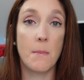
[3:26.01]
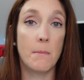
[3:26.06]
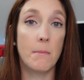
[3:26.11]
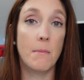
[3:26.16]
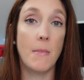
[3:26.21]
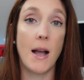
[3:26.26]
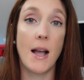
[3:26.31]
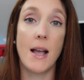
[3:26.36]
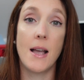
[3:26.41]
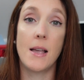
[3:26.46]

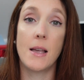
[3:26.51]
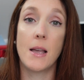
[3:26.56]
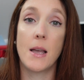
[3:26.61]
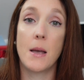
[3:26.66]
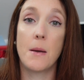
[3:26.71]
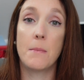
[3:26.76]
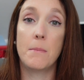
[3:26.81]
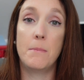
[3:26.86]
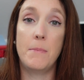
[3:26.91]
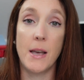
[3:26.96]
My
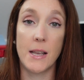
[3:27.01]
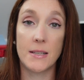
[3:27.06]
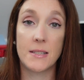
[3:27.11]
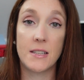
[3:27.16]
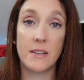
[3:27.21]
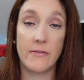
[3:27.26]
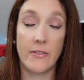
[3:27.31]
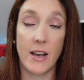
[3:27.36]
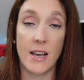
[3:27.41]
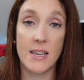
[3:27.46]
best
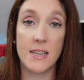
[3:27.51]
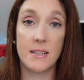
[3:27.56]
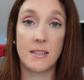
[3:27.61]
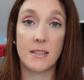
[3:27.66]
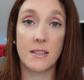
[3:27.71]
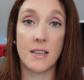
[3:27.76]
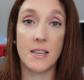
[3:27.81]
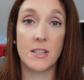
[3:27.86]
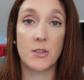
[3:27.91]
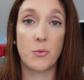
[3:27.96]

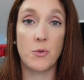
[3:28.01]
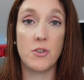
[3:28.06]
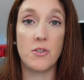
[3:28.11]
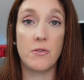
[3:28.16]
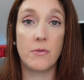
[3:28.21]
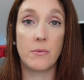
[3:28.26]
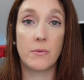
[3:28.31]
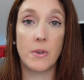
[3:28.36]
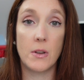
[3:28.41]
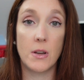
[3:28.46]
advice is when
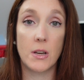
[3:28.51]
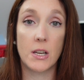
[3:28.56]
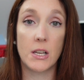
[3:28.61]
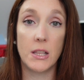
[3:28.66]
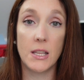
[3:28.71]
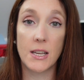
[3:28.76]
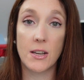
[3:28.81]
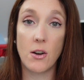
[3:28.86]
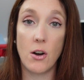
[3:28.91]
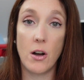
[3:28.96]
you
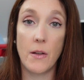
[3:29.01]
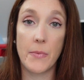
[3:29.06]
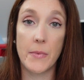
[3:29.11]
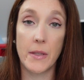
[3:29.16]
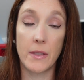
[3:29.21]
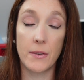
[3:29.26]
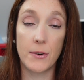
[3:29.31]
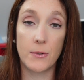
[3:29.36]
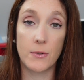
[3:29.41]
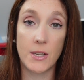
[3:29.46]
click on the
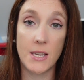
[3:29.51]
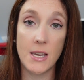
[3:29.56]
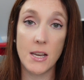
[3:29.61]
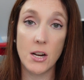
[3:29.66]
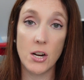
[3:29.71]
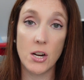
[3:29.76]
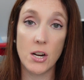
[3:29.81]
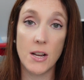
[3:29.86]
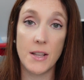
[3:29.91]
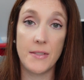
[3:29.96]
little
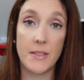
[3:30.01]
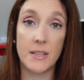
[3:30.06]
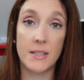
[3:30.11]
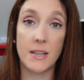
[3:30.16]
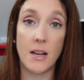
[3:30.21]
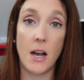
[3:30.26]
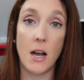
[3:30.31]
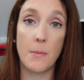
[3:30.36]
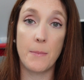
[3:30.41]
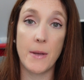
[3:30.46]
gear in the
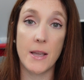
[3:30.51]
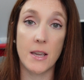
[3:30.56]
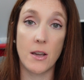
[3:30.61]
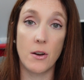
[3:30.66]
top and